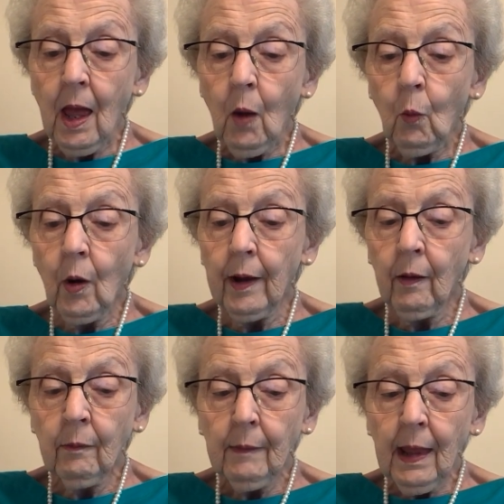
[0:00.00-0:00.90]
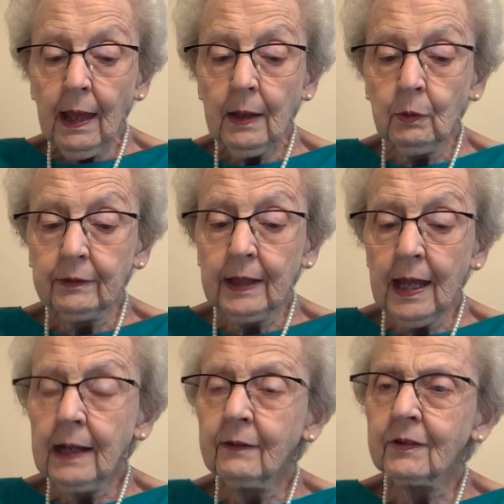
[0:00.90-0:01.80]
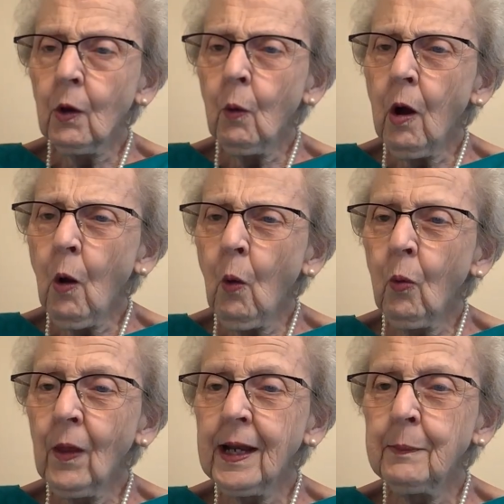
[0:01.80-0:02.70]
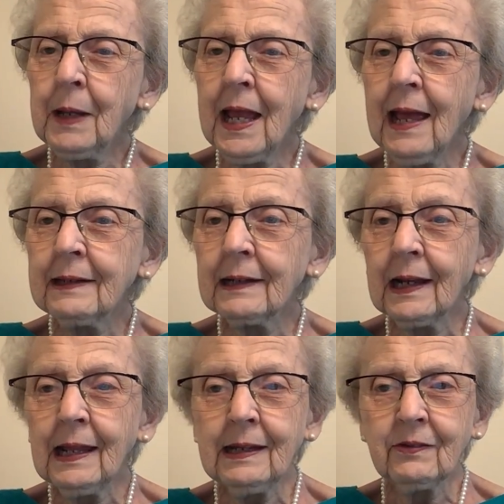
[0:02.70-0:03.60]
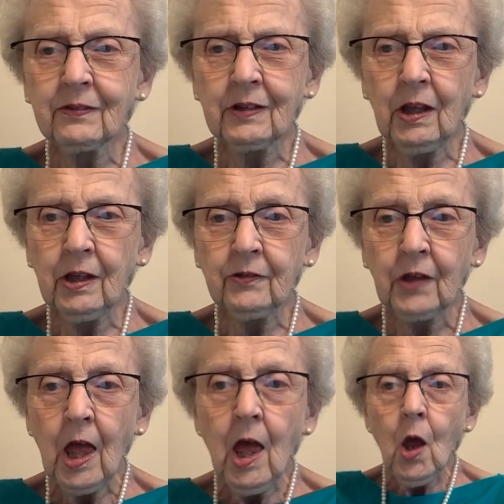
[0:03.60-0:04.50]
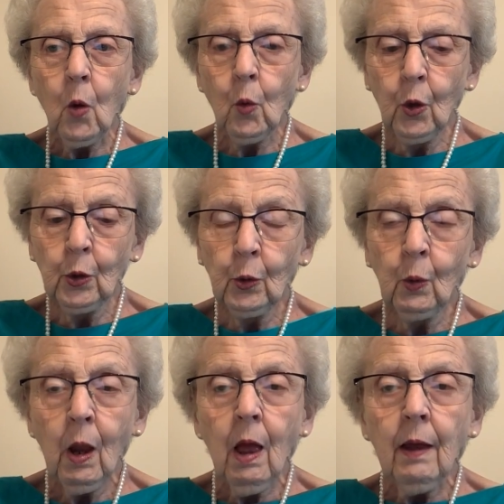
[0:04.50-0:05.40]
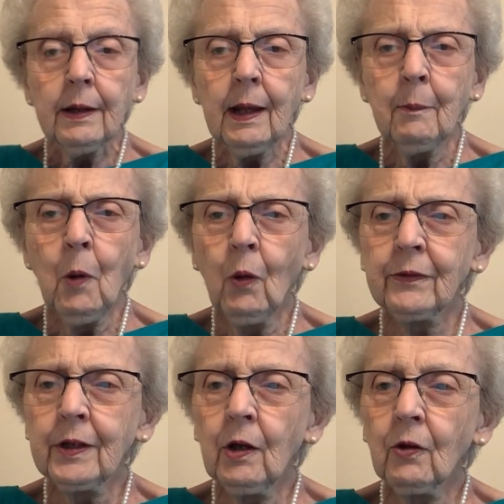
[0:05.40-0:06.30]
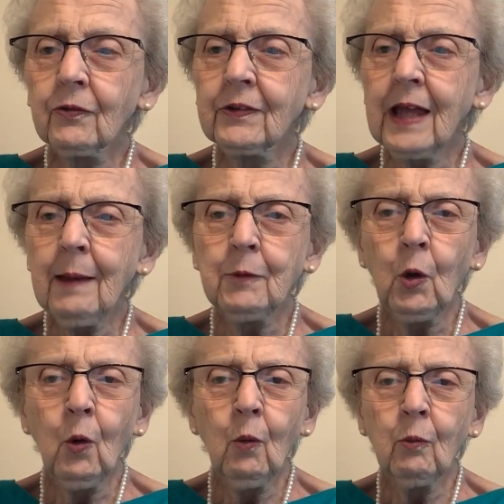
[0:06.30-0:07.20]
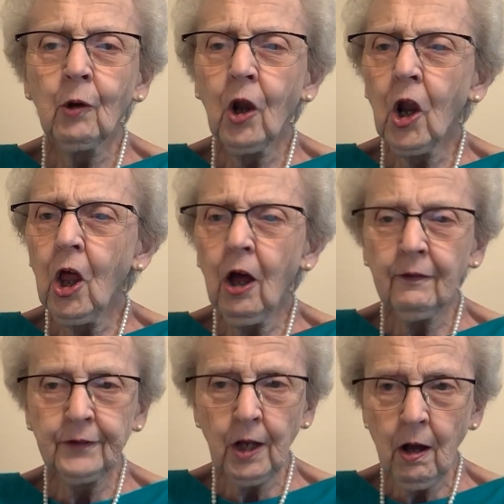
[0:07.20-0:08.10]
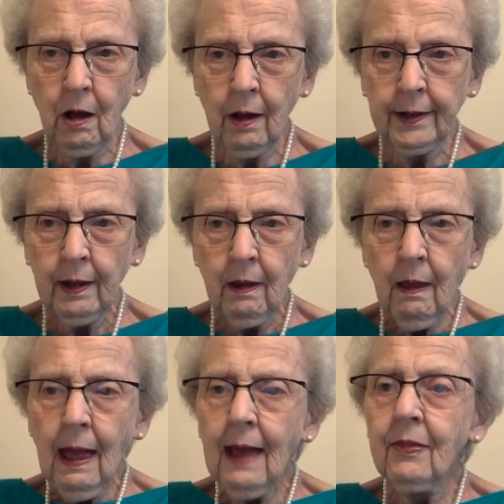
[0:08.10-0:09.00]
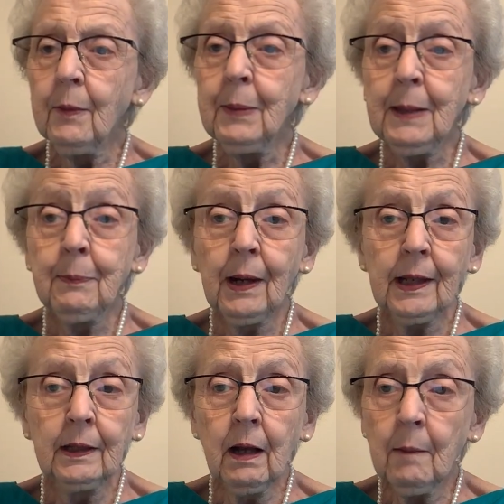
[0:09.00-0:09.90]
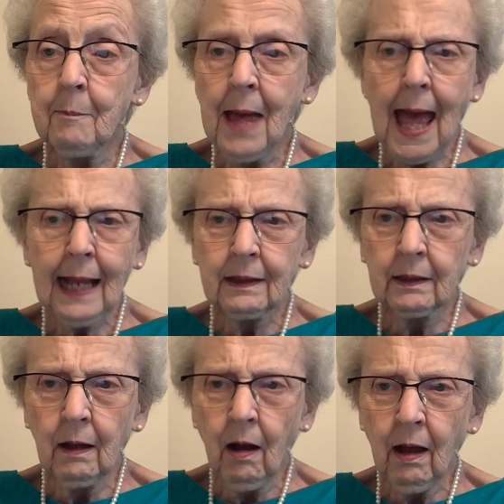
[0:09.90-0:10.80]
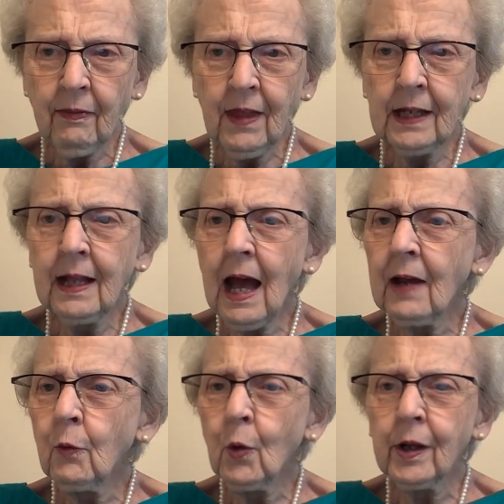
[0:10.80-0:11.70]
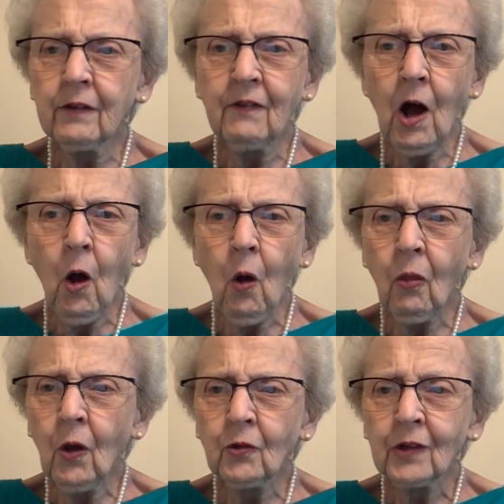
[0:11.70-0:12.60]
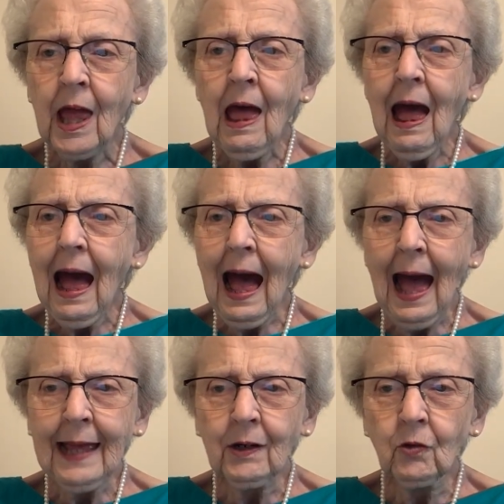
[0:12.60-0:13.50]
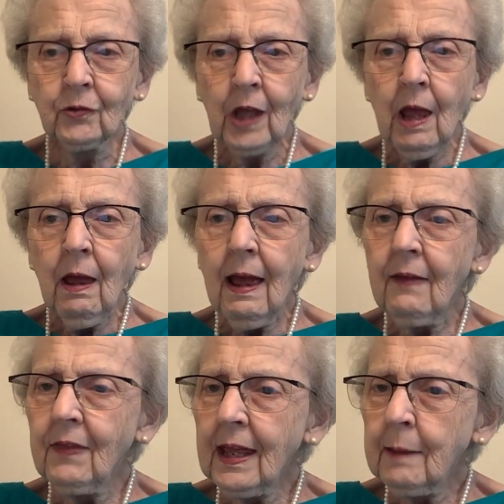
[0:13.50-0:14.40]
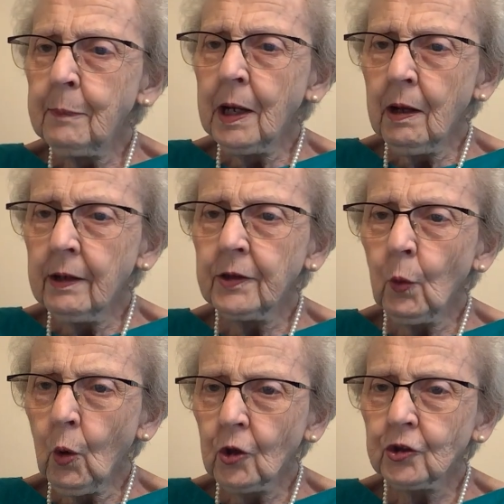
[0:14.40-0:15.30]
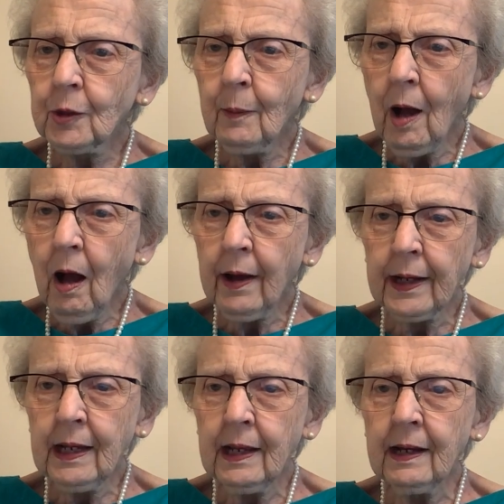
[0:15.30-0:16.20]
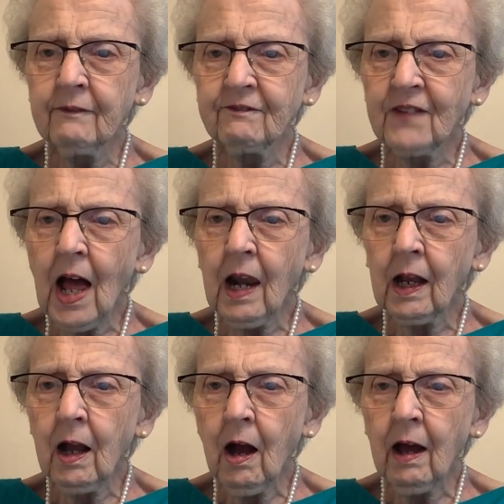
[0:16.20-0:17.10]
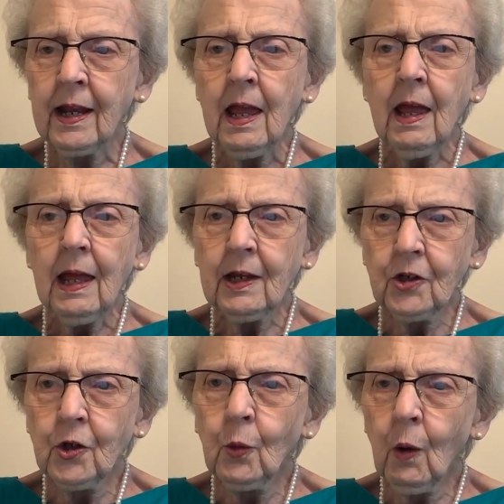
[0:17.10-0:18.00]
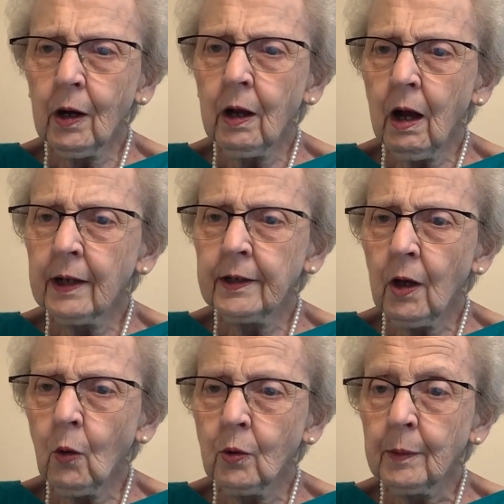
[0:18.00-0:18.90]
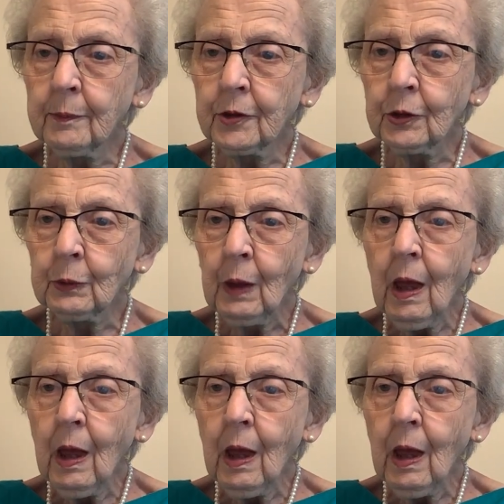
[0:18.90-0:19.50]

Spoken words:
Well, he was getting so old that he began to let his sons rule. Now, boys and girls, Samuel loved God, and the people had come back to God. They'd gotten rid of all those idols, and they had begun to worship God again and follow God and do what God told them to.